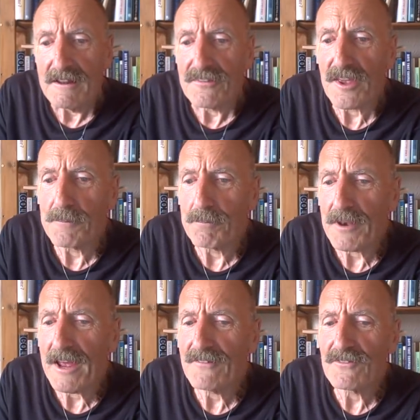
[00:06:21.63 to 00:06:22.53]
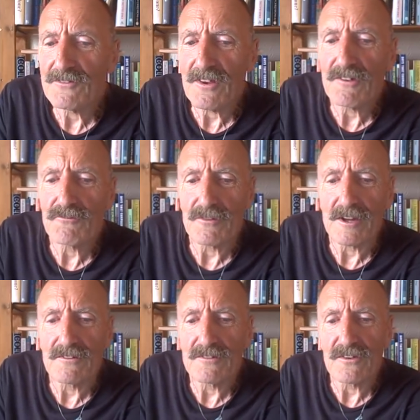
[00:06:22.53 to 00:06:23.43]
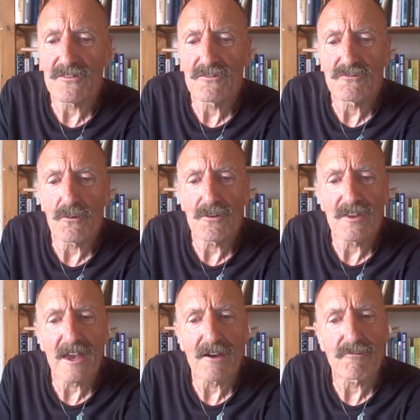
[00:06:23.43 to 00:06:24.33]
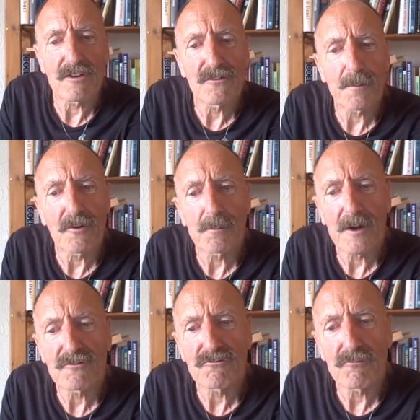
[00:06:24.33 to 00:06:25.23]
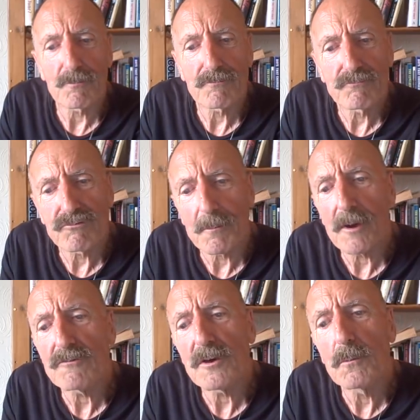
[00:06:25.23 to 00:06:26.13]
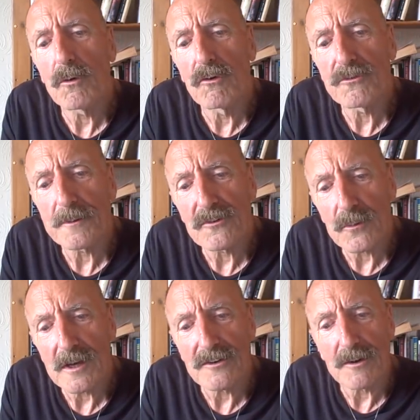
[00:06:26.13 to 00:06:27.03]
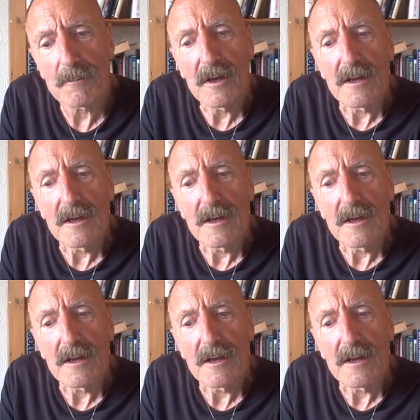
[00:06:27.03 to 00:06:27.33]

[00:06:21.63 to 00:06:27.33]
They planned secretly to destroy the Aryans both by promoting wars between them